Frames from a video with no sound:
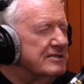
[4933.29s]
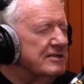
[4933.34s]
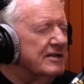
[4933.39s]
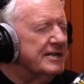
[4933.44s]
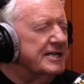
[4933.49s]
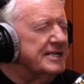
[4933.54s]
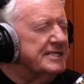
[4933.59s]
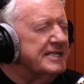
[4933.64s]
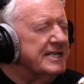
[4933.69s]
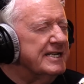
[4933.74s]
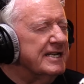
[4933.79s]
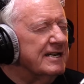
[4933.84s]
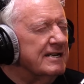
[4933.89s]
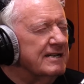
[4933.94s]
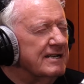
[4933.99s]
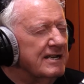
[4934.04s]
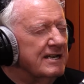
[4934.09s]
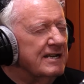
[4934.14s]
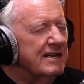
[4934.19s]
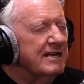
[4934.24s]
Not kitty cat,
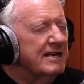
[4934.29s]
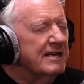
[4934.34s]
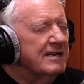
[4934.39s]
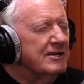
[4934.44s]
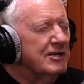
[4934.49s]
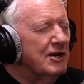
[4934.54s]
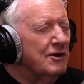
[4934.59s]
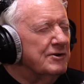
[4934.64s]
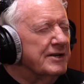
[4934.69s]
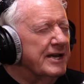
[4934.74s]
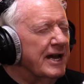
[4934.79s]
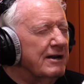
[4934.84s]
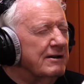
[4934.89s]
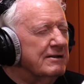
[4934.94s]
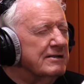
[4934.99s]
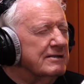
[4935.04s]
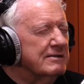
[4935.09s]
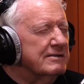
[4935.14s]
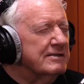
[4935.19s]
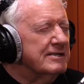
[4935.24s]
gull cat.
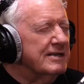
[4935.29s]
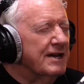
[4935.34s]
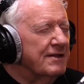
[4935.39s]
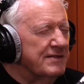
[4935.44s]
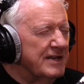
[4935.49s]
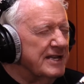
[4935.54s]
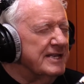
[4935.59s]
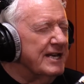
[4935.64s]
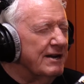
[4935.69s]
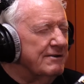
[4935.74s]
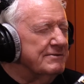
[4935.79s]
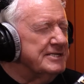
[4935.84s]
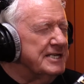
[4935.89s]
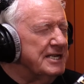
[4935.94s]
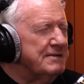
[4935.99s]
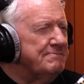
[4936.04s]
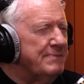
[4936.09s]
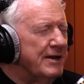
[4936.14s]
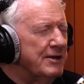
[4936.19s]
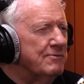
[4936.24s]
I think that was
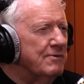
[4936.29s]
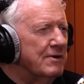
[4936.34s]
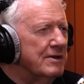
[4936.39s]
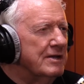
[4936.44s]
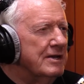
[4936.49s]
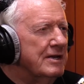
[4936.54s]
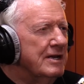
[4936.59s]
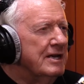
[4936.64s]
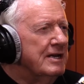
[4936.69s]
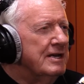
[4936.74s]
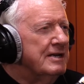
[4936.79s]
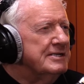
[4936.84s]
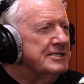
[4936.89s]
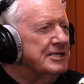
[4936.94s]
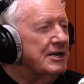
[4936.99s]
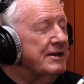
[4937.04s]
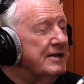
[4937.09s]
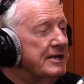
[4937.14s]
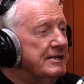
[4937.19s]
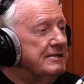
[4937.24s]
his big one.
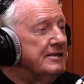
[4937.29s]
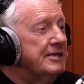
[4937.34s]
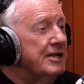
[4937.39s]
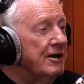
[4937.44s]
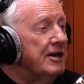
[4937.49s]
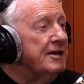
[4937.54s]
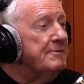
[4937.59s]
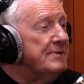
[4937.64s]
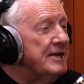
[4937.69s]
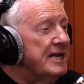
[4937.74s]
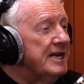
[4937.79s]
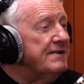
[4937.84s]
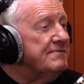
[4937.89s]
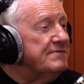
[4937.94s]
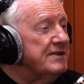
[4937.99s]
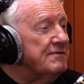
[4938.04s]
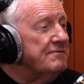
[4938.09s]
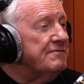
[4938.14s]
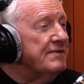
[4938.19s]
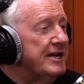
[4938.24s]
So, he
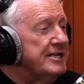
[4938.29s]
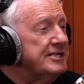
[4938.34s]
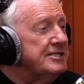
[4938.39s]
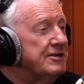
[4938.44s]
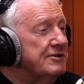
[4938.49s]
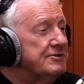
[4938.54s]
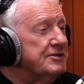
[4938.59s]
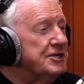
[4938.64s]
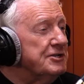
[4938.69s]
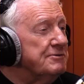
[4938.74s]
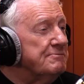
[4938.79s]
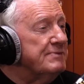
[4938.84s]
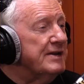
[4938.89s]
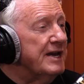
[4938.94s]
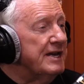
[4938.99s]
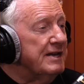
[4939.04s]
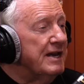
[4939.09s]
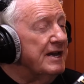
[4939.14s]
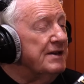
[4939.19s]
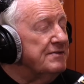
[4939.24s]
believed in Fred's nutrition,
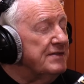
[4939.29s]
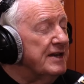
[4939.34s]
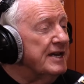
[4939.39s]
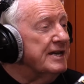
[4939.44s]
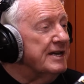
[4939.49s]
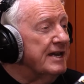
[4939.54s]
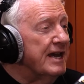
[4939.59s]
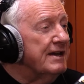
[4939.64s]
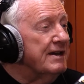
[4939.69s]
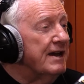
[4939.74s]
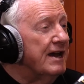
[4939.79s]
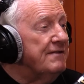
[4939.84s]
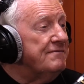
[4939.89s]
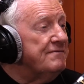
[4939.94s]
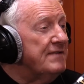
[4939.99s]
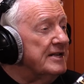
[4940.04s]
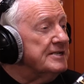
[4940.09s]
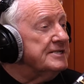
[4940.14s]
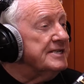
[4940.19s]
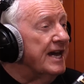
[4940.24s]
but he
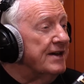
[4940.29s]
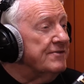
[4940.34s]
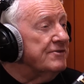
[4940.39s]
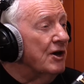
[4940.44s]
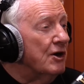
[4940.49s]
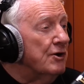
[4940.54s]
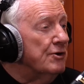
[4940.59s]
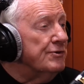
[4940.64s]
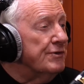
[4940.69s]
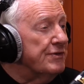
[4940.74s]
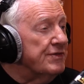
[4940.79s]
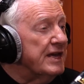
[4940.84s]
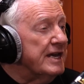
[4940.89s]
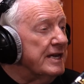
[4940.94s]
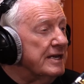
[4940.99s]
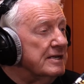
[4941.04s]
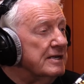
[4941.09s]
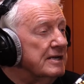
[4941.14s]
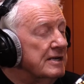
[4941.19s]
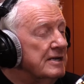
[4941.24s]
felt he had the whole
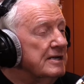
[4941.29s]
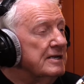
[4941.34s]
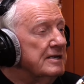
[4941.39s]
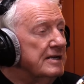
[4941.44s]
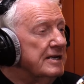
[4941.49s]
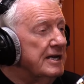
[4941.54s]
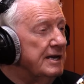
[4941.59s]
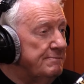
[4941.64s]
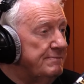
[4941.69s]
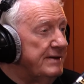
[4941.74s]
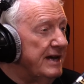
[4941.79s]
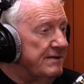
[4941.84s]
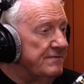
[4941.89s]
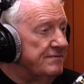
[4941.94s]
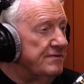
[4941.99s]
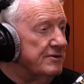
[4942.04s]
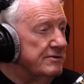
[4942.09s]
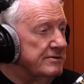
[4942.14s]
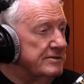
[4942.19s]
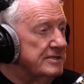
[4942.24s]
thing in
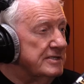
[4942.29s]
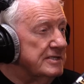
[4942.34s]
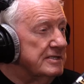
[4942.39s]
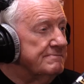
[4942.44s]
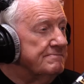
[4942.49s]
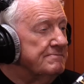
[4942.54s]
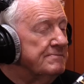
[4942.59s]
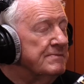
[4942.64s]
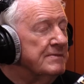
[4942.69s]
pet foods.